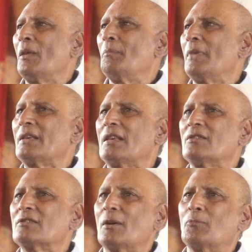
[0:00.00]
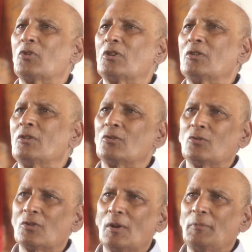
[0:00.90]
making someone
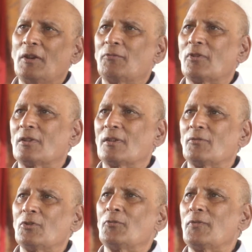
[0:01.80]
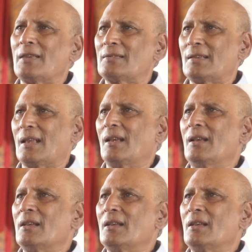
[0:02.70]
to come in front of you facing.